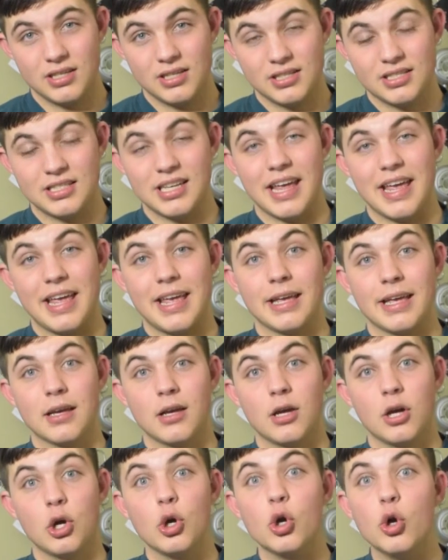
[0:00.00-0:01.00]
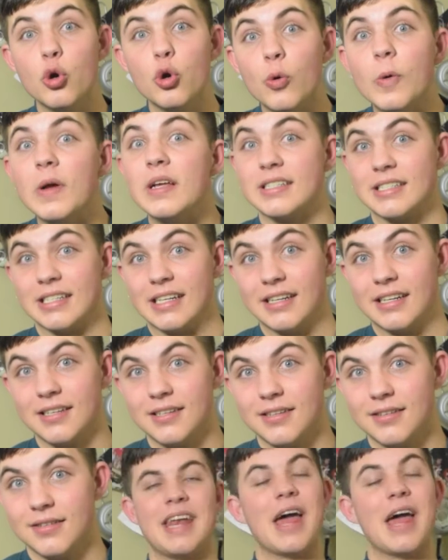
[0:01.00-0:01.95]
saying, "Who is it?"